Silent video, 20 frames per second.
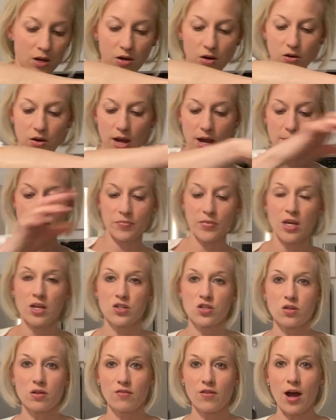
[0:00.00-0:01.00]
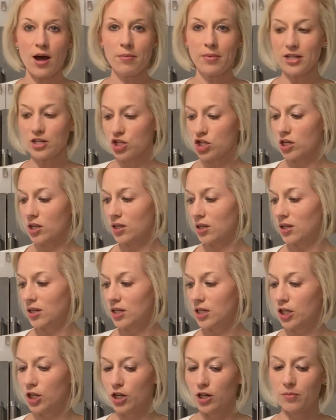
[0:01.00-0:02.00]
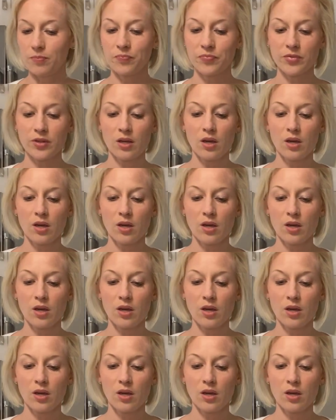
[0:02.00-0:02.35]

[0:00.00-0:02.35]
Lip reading: Okay, so I've got my chicken in here.